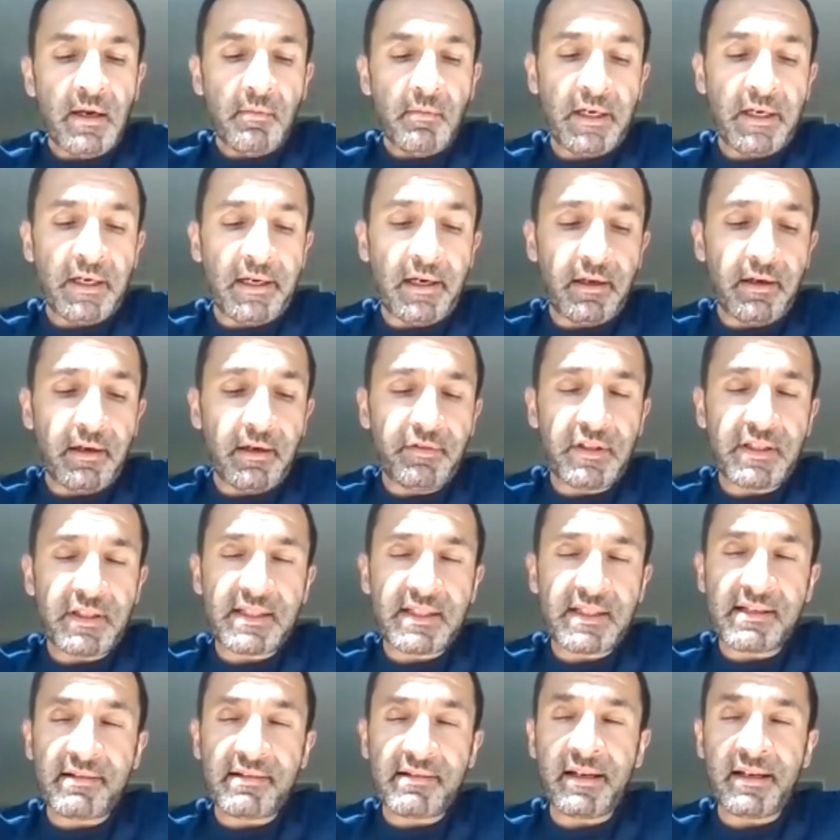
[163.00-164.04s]
But a lot of
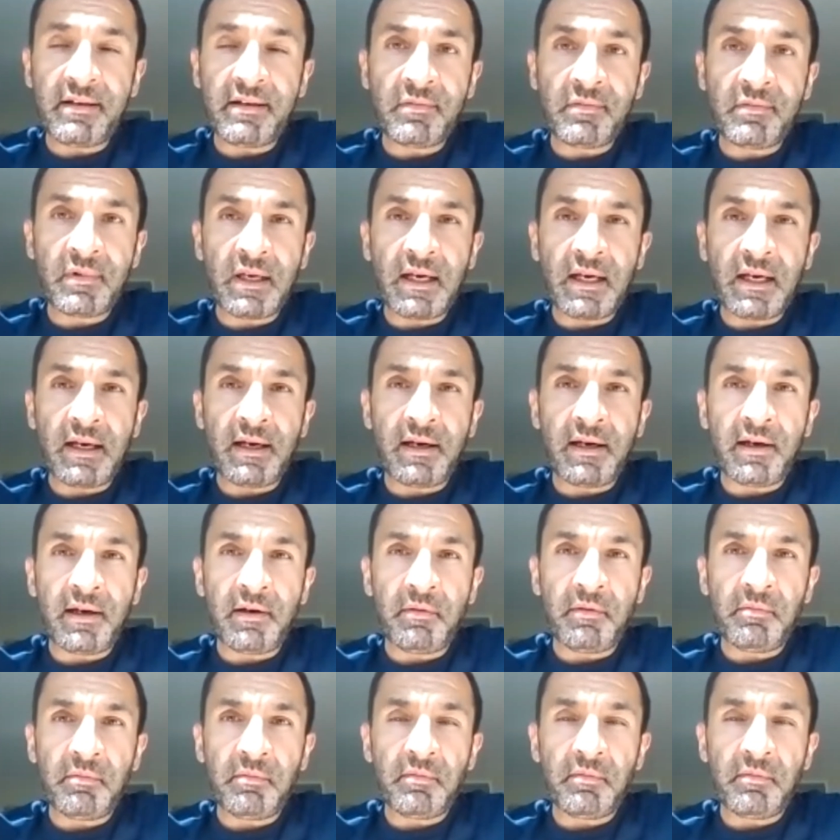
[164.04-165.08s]
the time,
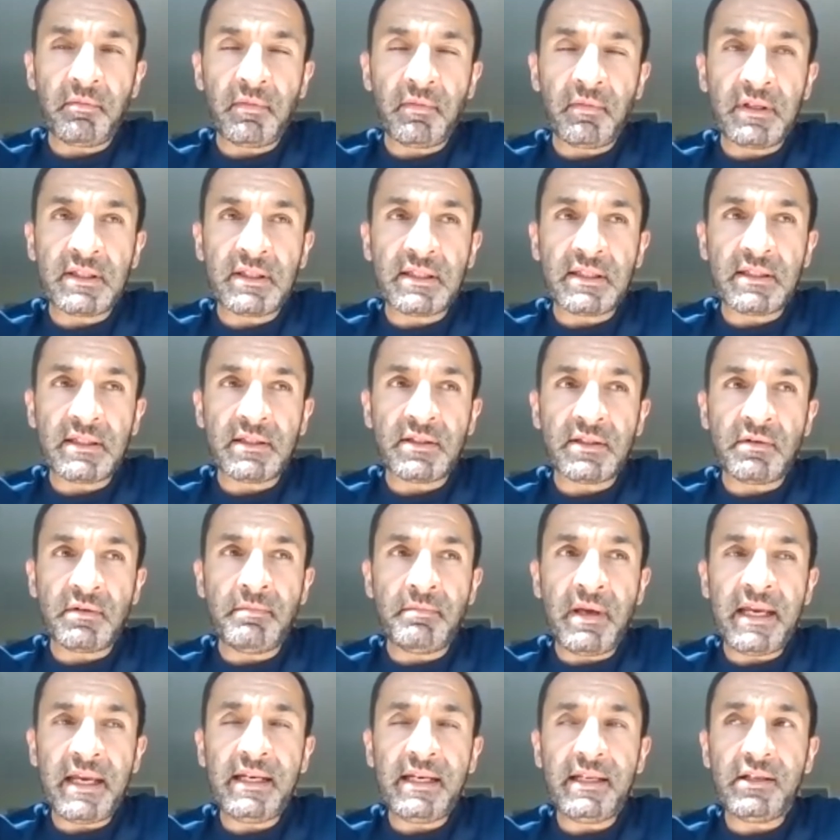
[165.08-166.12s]
the
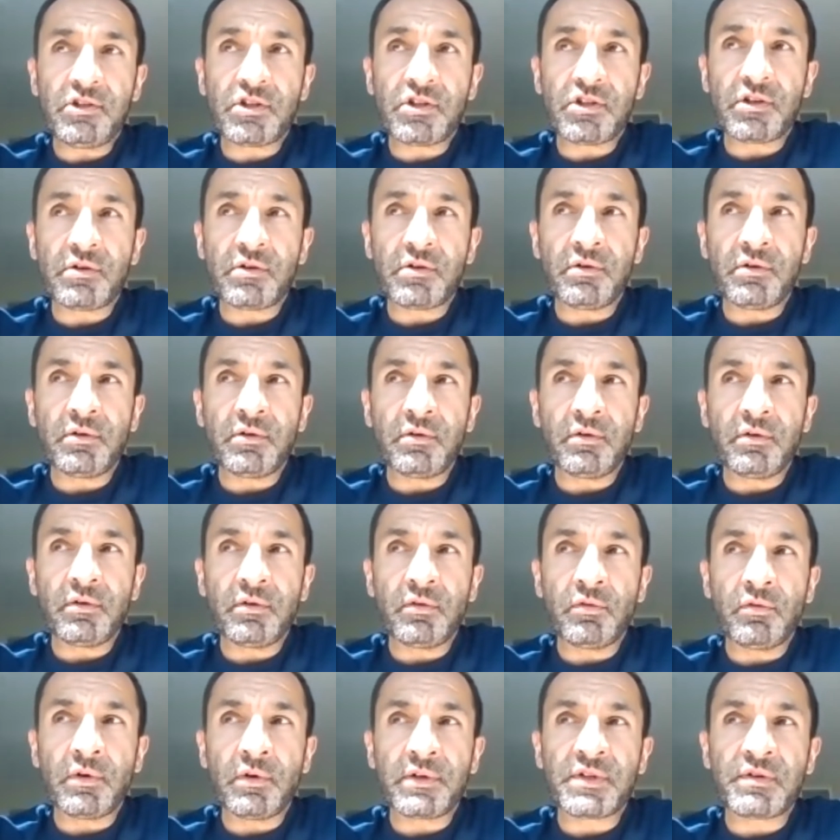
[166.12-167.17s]
main
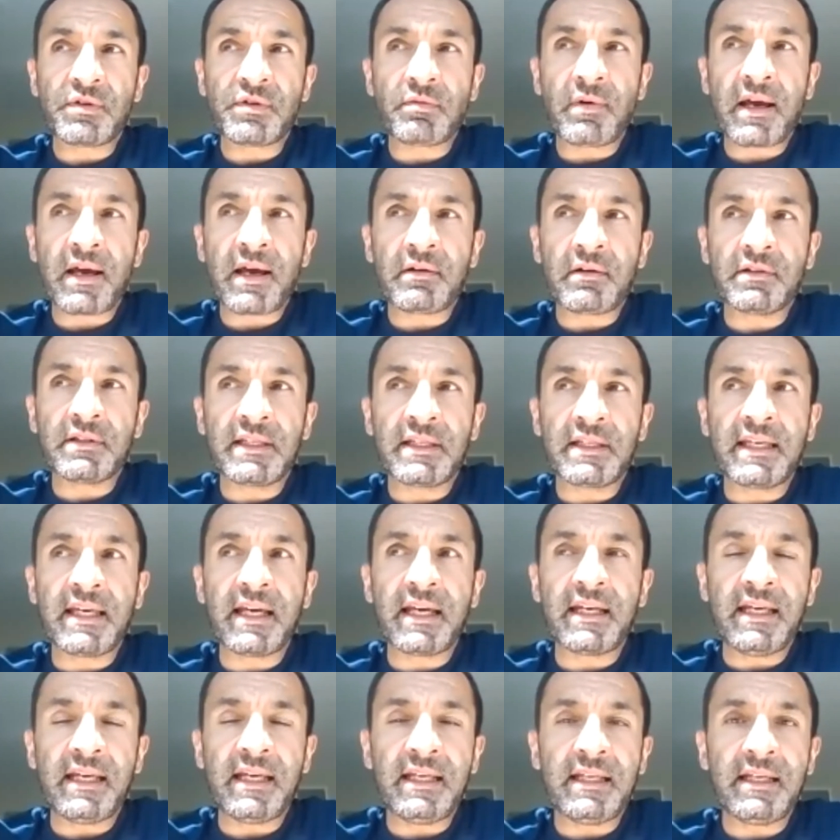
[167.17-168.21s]
issue was
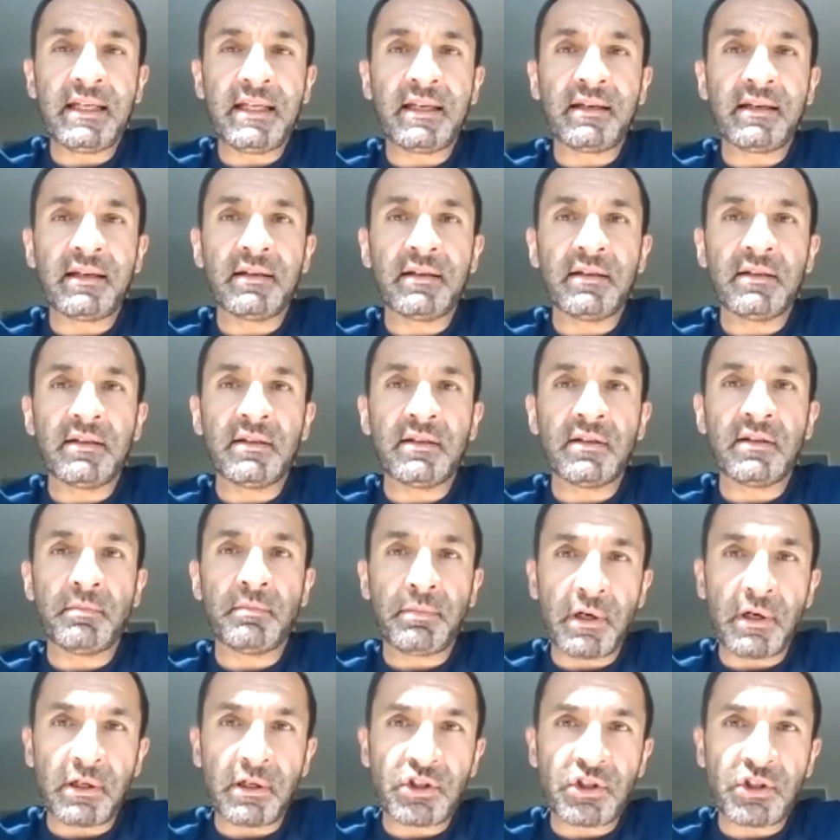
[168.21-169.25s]
around getting the
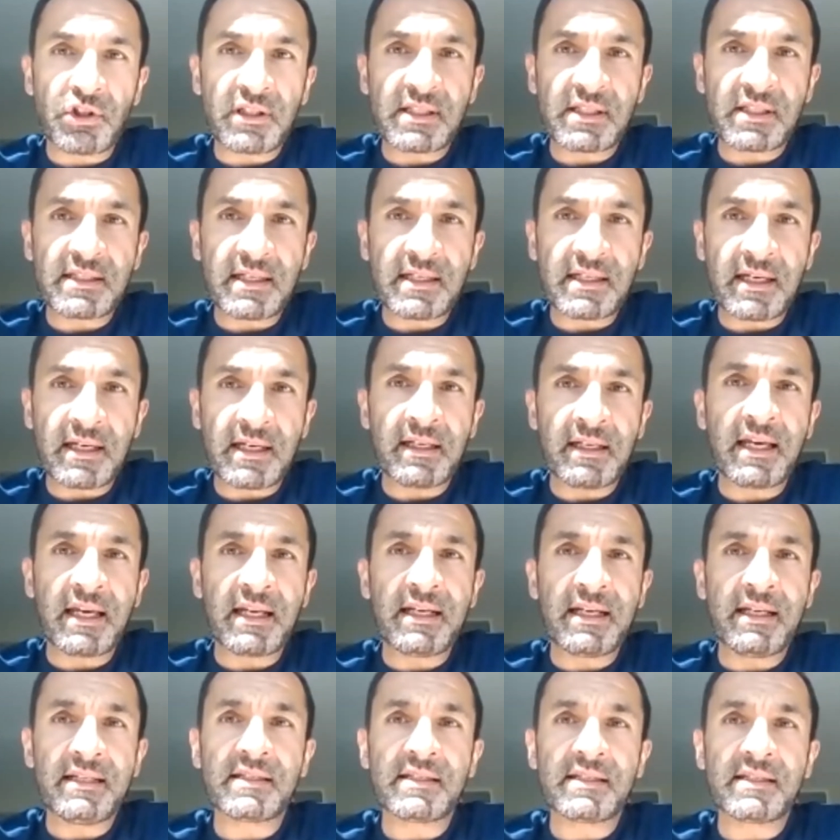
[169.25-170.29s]
budget and
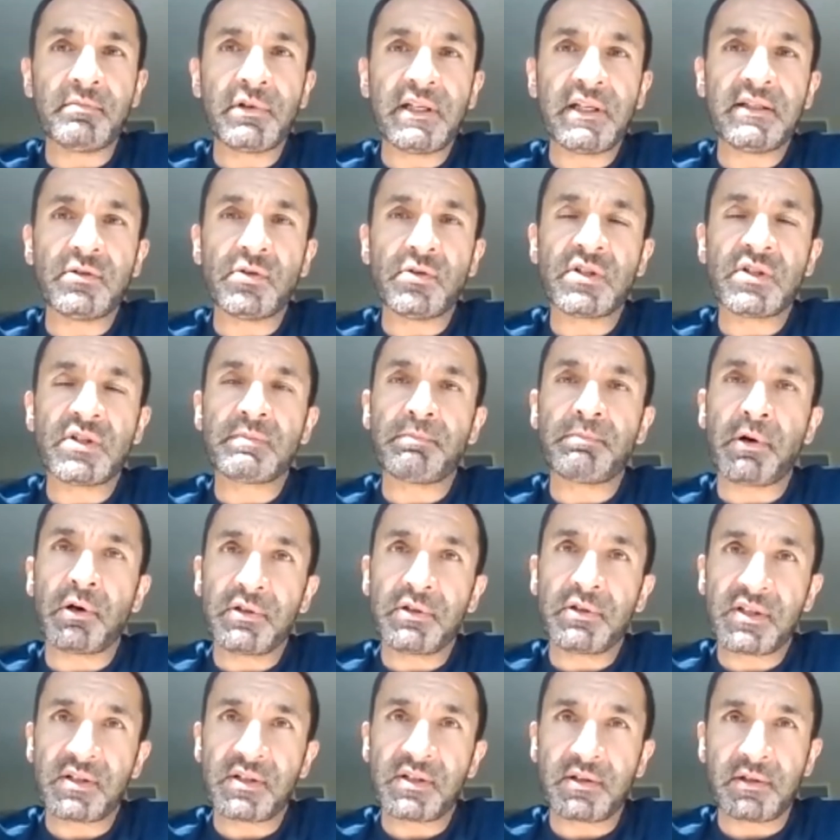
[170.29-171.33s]
getting somebody to
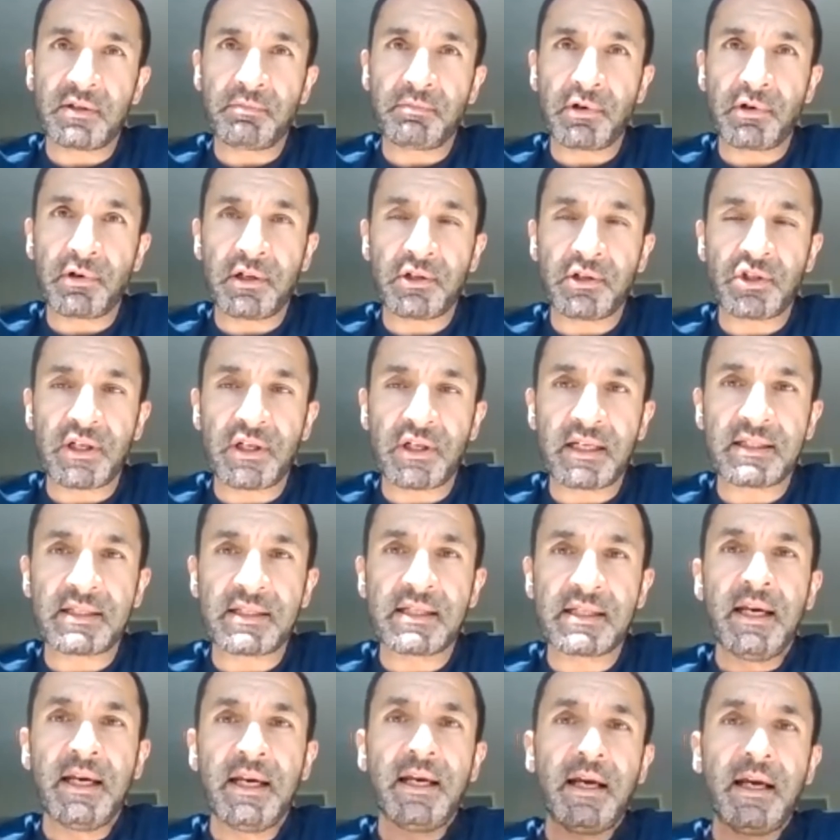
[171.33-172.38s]
sponsor the
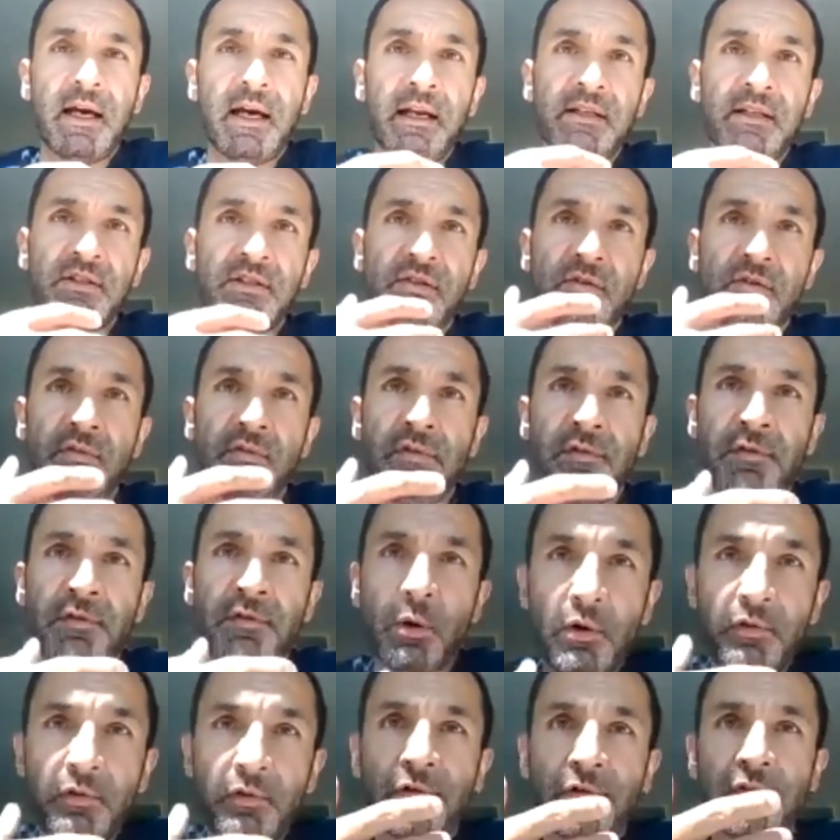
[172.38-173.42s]
project and to
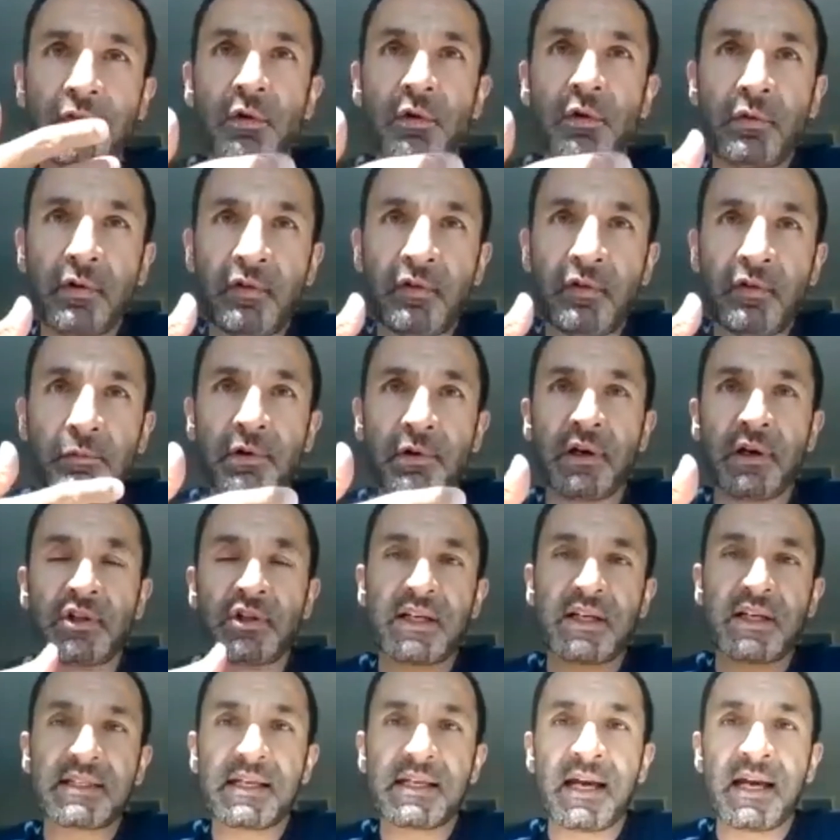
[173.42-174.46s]
follow through with
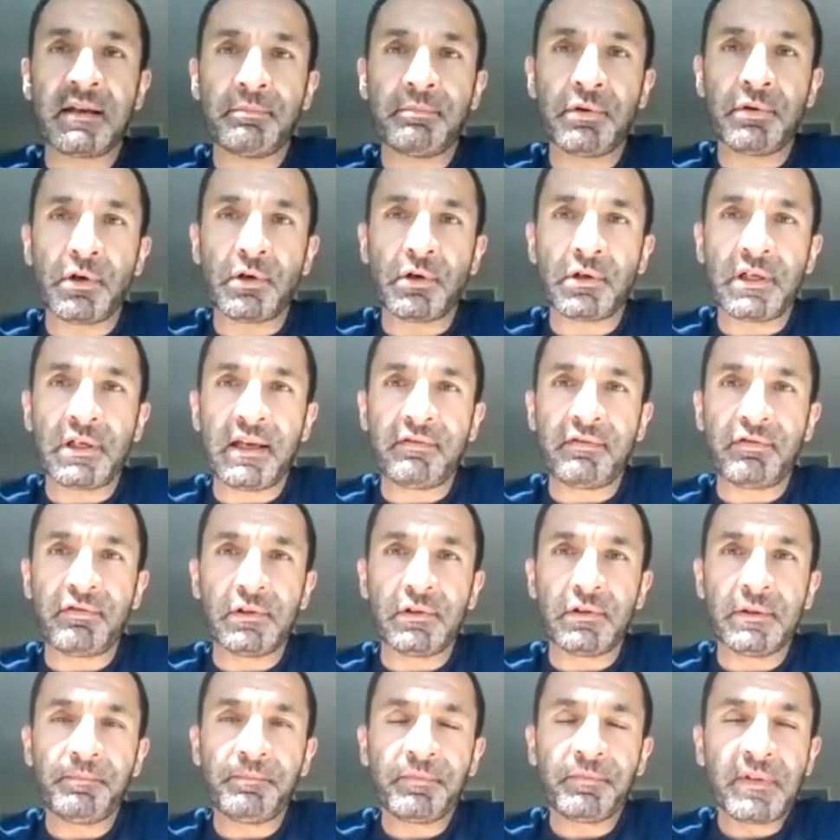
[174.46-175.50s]
projects at board
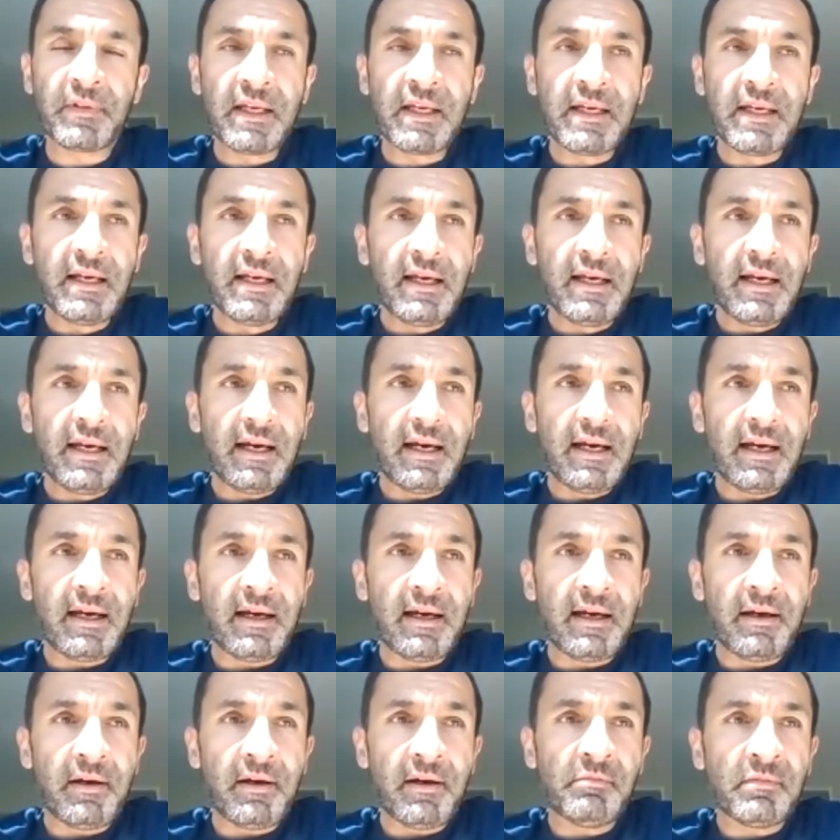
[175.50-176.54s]
level.
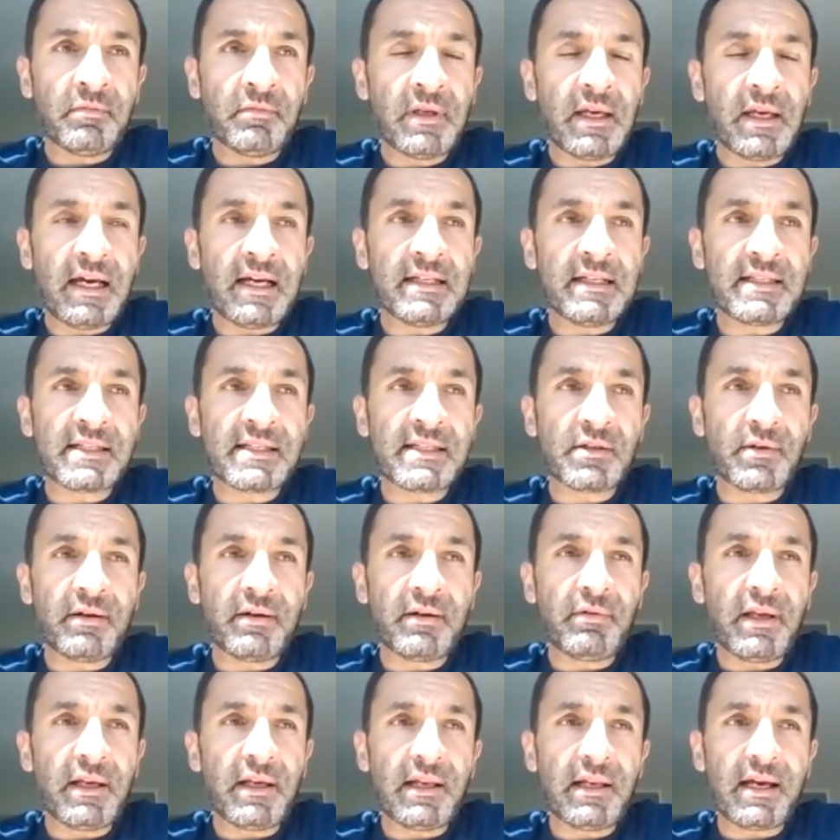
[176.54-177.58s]
And so I
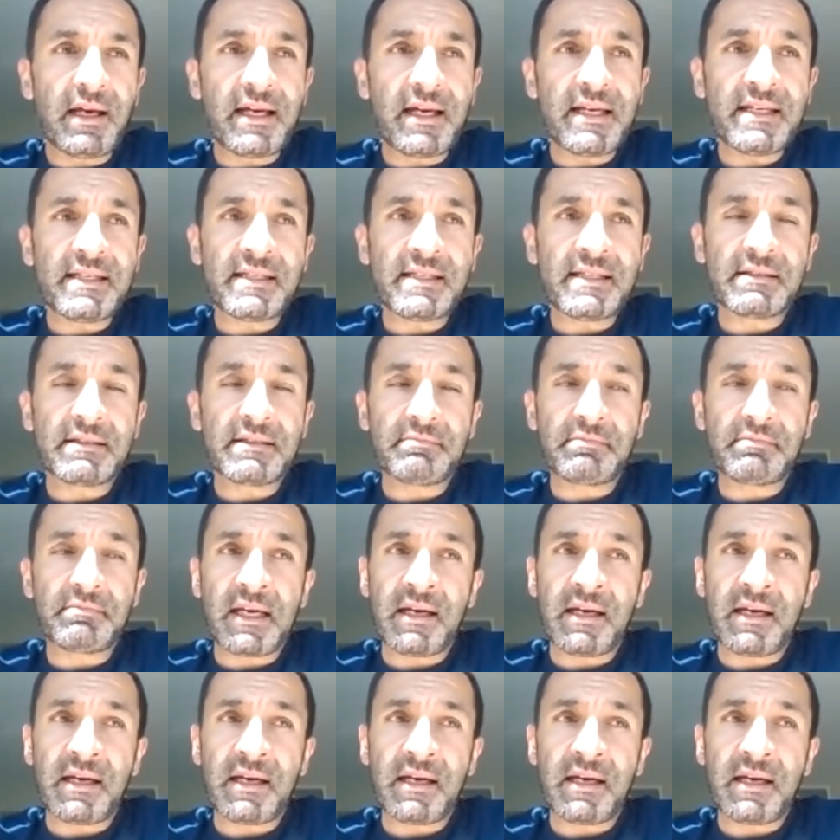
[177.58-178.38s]
realized